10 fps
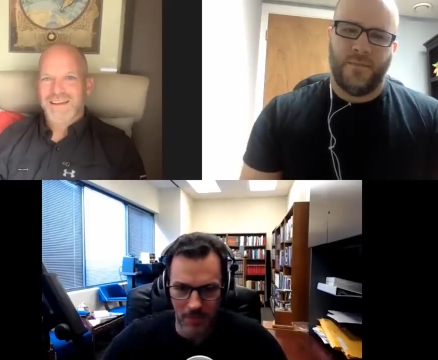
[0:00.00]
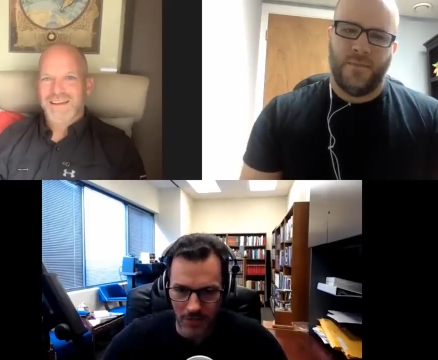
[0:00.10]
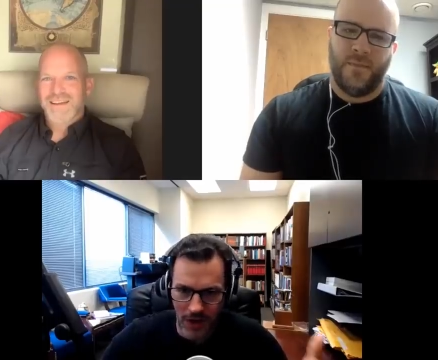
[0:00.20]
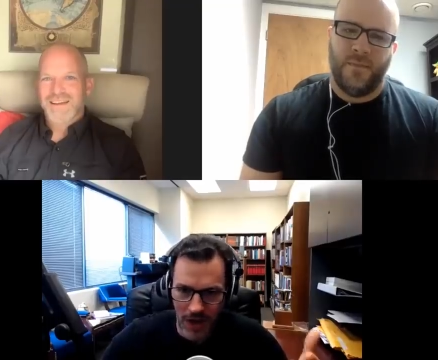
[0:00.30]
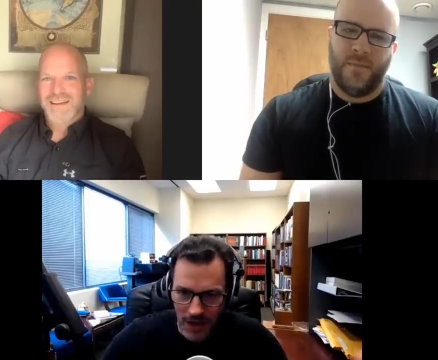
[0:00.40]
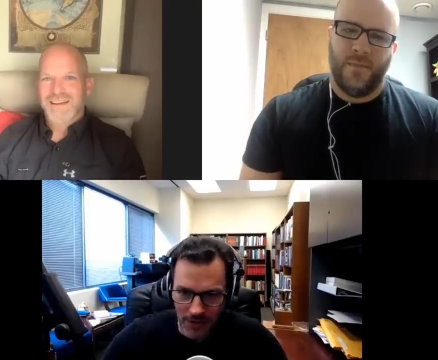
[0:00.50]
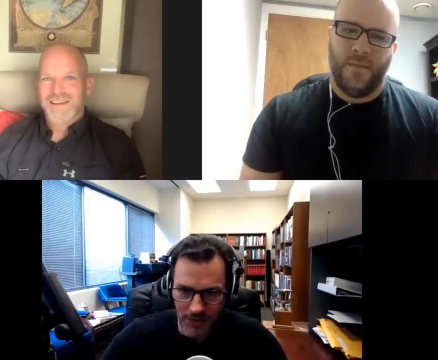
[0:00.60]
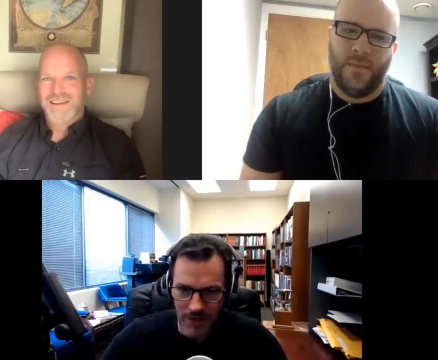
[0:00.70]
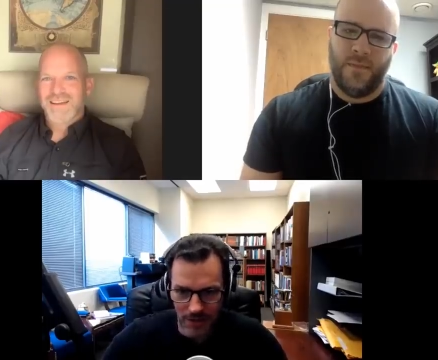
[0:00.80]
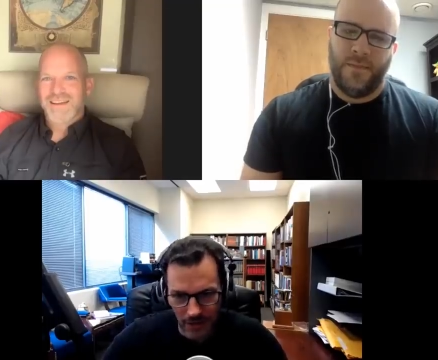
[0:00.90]
Speaker 1: which
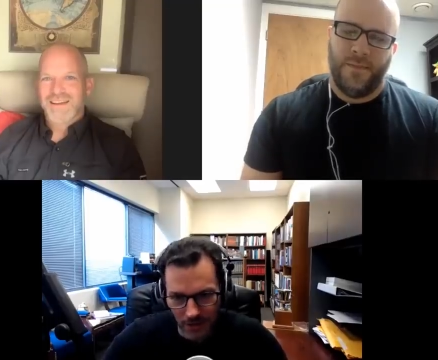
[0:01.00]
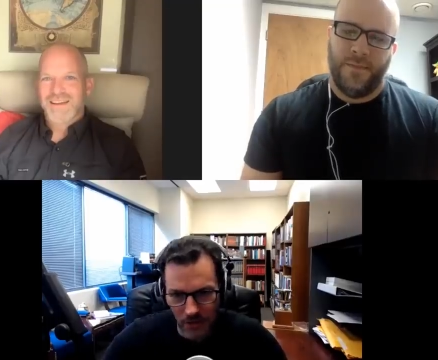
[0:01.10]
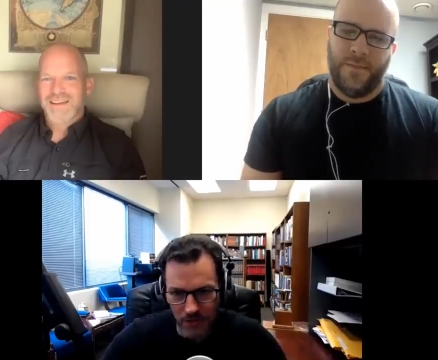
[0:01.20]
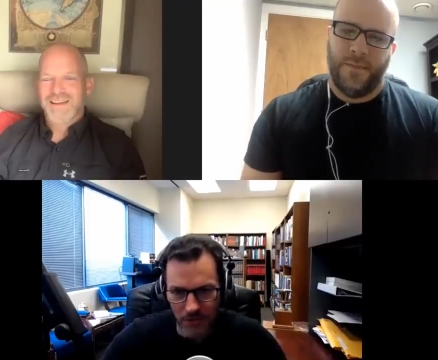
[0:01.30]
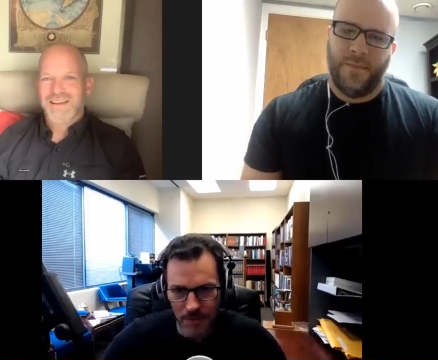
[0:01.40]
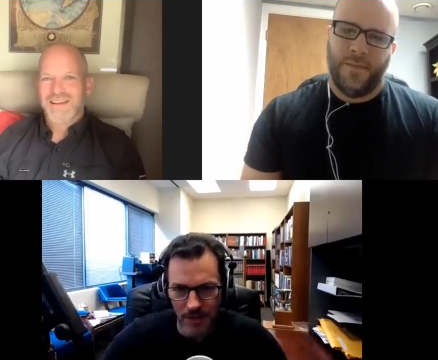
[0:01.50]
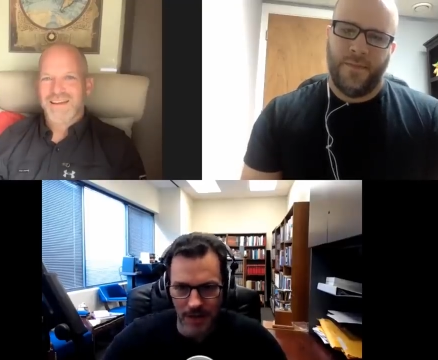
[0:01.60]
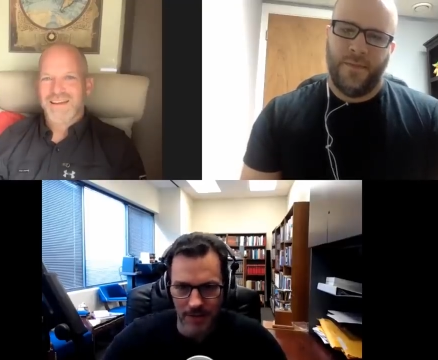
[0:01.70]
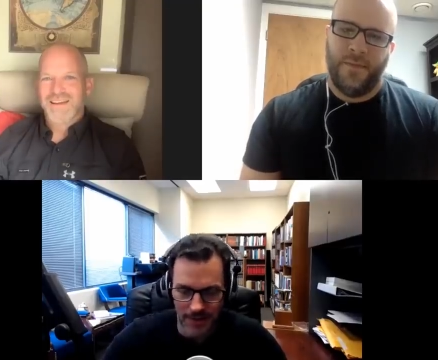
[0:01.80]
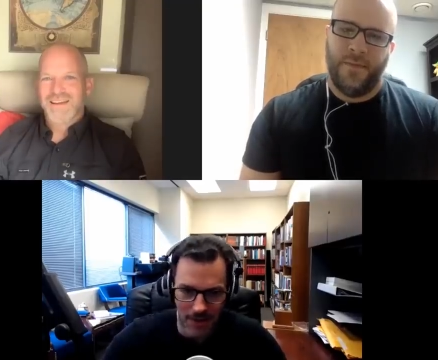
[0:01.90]
actually closer
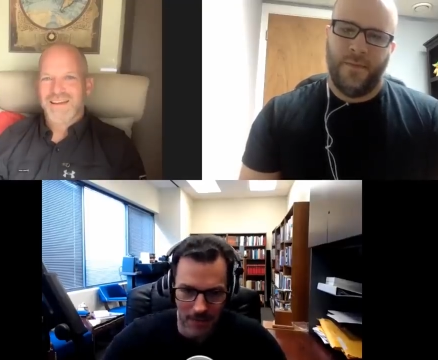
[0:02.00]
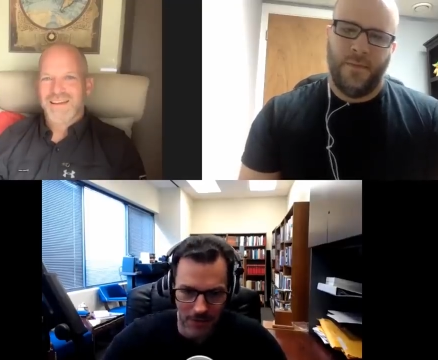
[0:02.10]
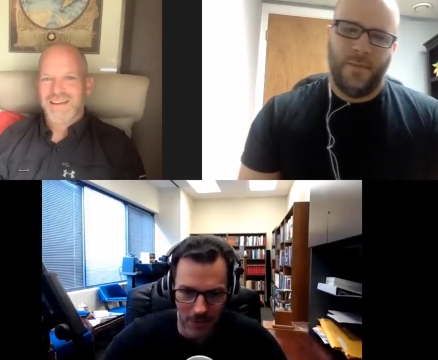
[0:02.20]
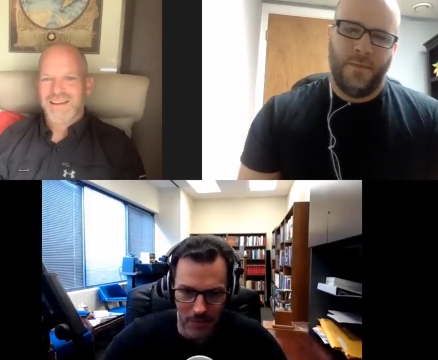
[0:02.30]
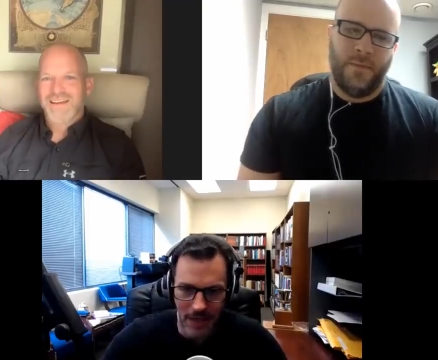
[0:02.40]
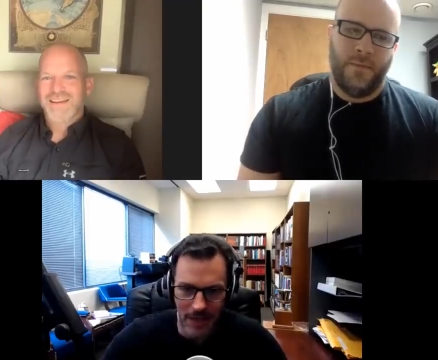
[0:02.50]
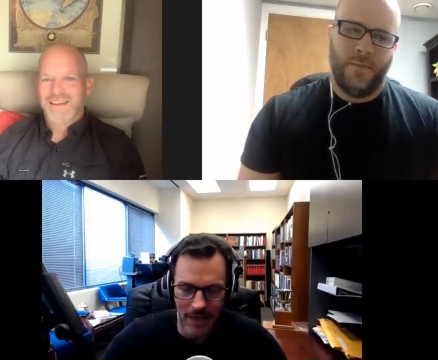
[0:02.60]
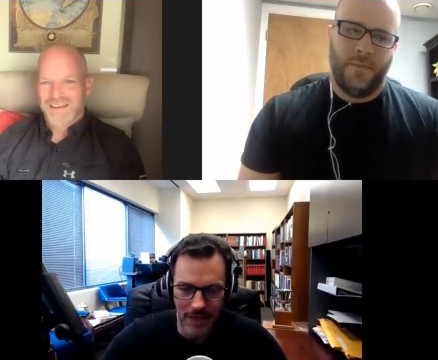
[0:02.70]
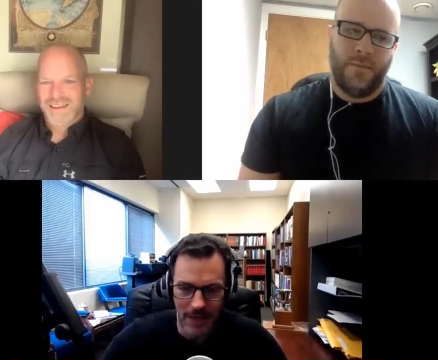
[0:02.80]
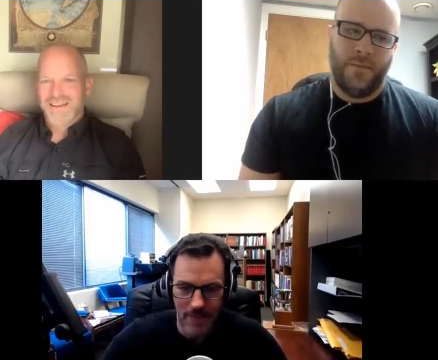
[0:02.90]
communicates the original meaning